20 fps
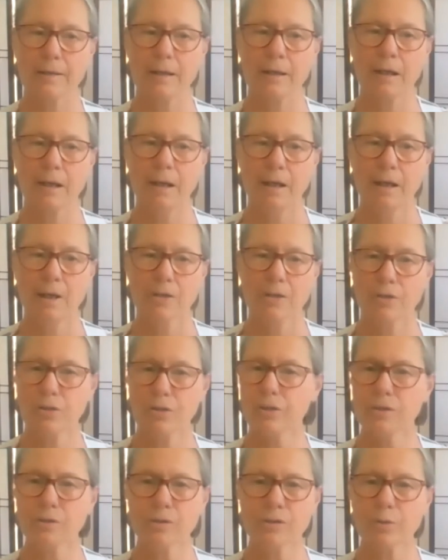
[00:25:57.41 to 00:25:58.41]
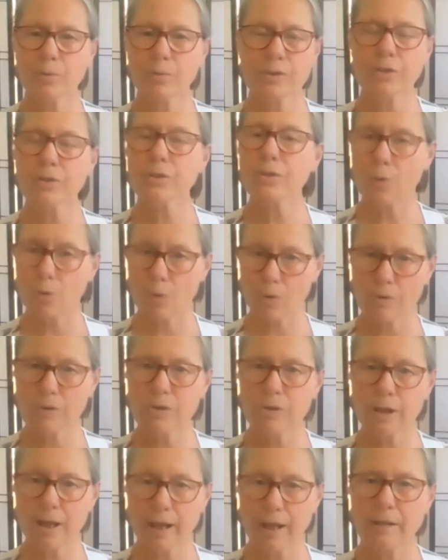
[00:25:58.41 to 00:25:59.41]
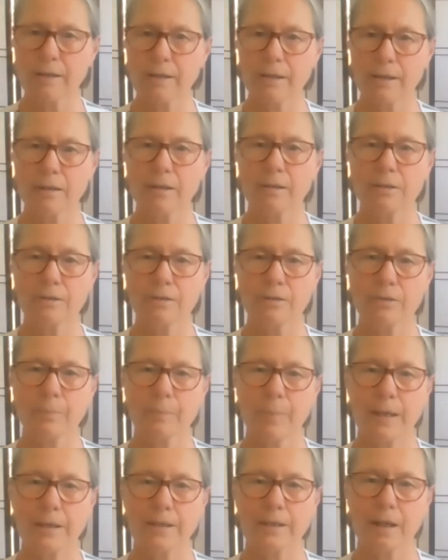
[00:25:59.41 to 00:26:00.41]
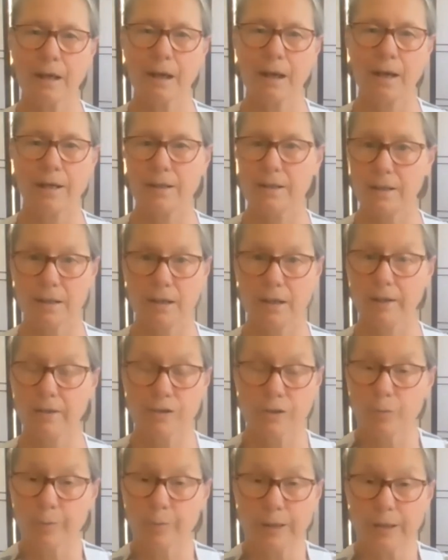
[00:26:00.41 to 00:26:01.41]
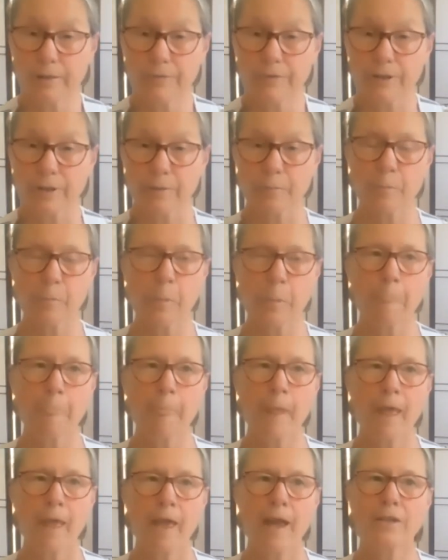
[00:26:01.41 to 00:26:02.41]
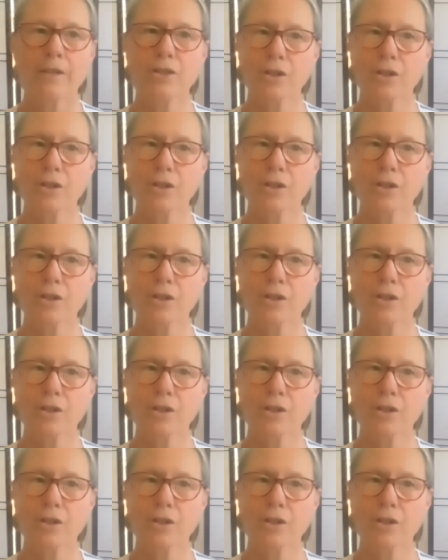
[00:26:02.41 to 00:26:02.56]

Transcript: And so she knew she was a soul. She'd had the sort of basic idea and she believed it. And she